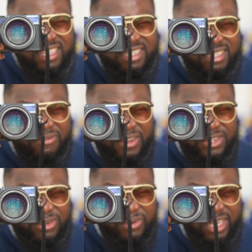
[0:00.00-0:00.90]
doesn't
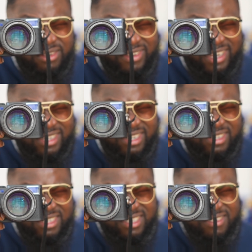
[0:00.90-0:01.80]
affect your
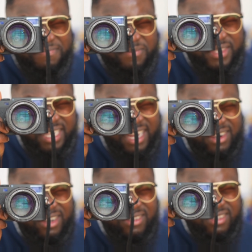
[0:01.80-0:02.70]
rangefinder at
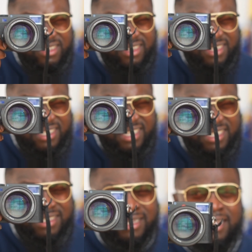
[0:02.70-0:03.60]
all.
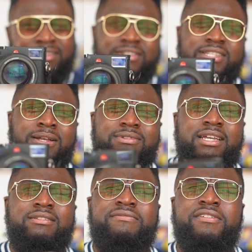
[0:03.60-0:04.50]
It's kind of just
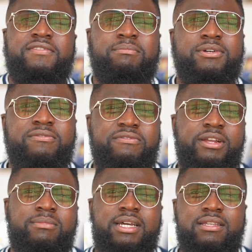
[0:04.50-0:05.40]
outside the 50mm
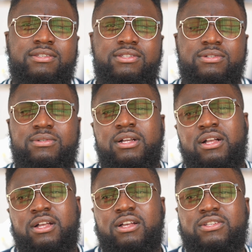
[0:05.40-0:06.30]
frame lines too,
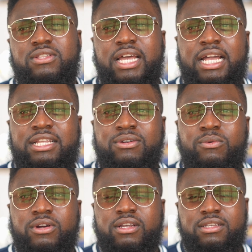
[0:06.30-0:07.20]
so that kind of
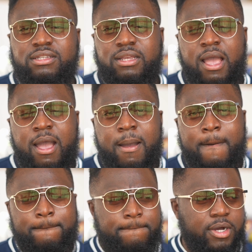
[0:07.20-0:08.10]
works.
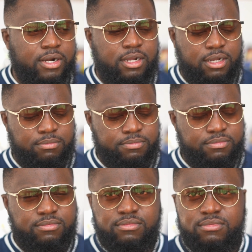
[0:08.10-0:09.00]
But
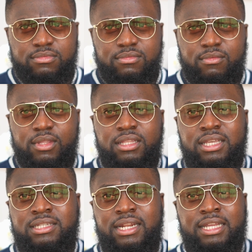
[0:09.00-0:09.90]

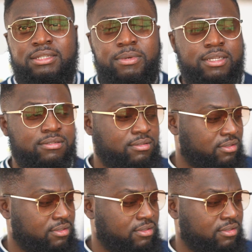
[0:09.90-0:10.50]
this lens, man,